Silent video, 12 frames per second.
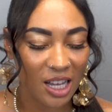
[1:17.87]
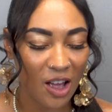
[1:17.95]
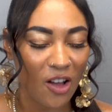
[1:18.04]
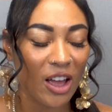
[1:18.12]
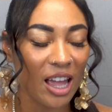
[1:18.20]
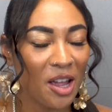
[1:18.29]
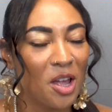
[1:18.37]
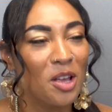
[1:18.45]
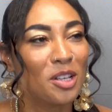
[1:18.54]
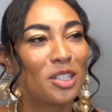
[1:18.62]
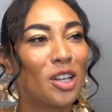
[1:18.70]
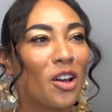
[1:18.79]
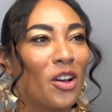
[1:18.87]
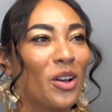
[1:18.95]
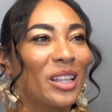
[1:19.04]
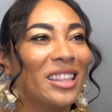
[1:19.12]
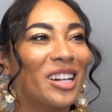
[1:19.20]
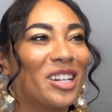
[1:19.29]
Okay.
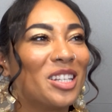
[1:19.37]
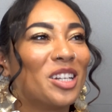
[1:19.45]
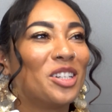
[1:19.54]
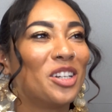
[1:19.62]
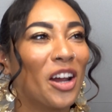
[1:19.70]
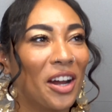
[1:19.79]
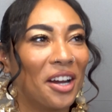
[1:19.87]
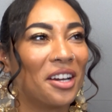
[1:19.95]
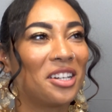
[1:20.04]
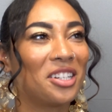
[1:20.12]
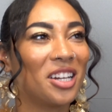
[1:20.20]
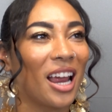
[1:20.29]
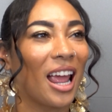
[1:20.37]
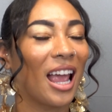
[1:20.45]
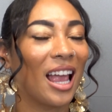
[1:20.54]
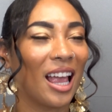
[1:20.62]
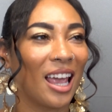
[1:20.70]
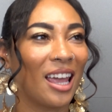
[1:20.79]
So there's a church
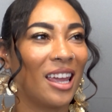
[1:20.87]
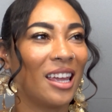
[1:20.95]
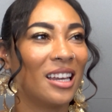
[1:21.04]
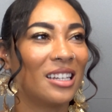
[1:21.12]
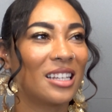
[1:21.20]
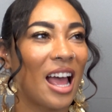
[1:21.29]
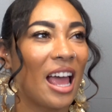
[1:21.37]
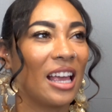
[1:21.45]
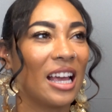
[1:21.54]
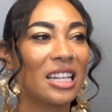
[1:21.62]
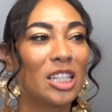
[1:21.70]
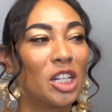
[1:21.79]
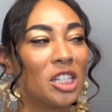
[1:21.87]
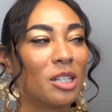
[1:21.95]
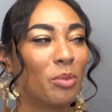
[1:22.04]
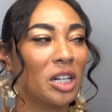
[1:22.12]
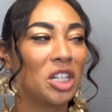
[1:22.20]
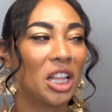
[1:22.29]
and I guess there's a
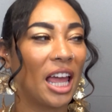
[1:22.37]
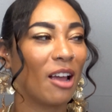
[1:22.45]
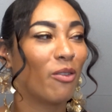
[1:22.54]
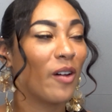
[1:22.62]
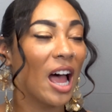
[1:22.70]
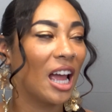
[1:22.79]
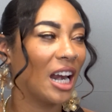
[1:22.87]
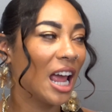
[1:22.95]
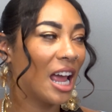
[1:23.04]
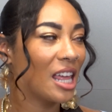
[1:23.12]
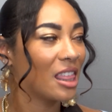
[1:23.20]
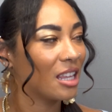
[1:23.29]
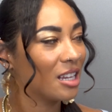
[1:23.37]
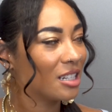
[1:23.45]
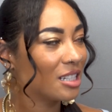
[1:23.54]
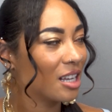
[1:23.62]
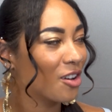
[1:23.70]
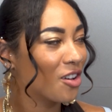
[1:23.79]
bunch of like fine
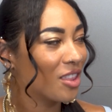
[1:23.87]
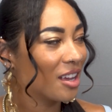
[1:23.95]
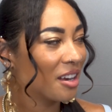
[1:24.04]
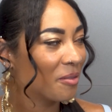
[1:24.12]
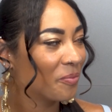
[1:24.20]
athletes that go there.